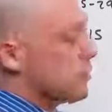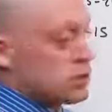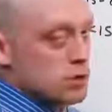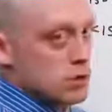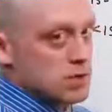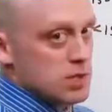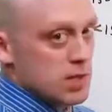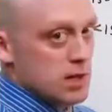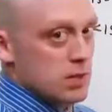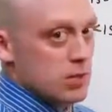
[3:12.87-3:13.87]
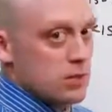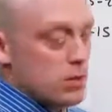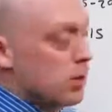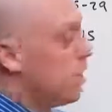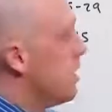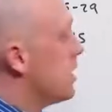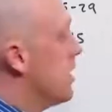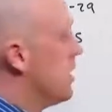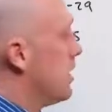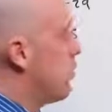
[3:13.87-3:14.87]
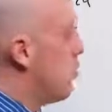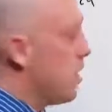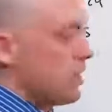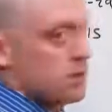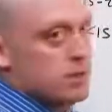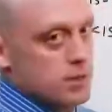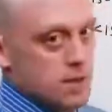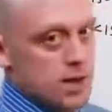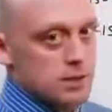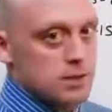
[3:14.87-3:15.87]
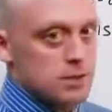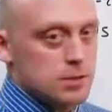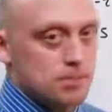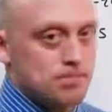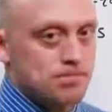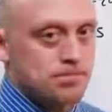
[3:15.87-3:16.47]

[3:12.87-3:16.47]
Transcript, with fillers: the fistula at CKD4, getting them ready for dialysis.